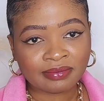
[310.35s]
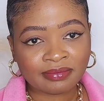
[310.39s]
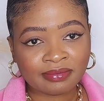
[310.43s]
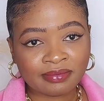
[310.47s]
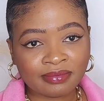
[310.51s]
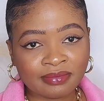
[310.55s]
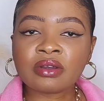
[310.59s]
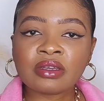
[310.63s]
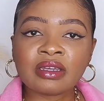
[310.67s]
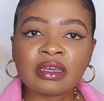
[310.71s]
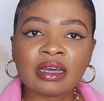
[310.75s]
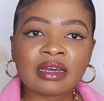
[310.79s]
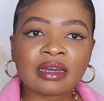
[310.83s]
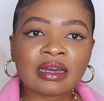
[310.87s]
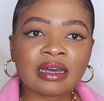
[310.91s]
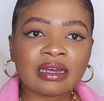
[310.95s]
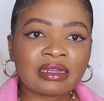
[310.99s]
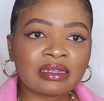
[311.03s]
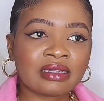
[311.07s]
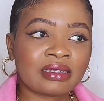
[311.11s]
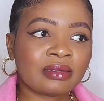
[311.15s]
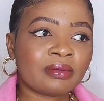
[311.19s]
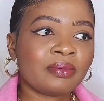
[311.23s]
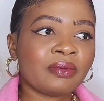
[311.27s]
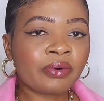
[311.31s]
So yeah
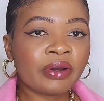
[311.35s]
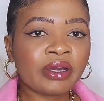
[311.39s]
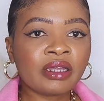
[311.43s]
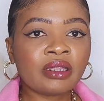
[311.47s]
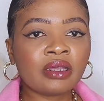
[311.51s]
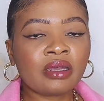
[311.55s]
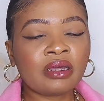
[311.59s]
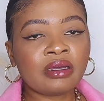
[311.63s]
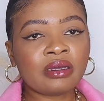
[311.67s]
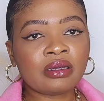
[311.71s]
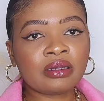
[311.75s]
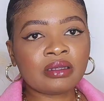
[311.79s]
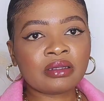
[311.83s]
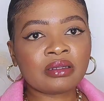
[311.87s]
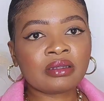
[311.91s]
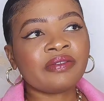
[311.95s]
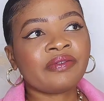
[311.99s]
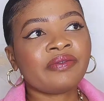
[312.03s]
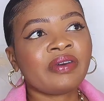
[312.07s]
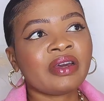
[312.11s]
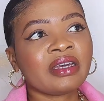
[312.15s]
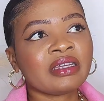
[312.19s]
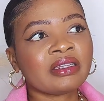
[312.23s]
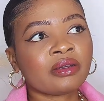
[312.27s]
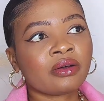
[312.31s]
guys, point is
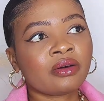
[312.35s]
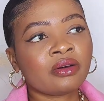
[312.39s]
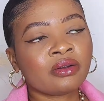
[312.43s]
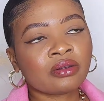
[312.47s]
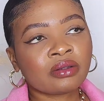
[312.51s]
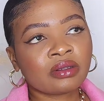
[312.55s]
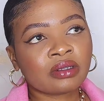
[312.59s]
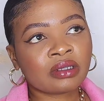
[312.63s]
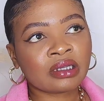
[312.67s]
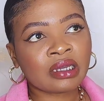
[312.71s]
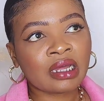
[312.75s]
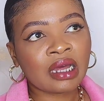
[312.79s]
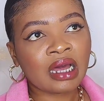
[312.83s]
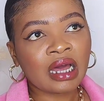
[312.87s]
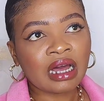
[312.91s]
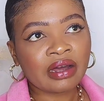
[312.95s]
invest on